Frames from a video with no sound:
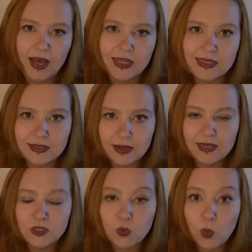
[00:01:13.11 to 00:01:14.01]
and
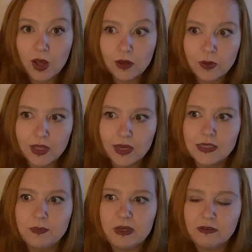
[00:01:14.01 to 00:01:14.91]
deciding to work with that
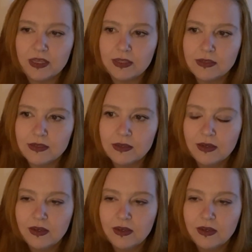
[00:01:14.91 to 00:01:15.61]
experience.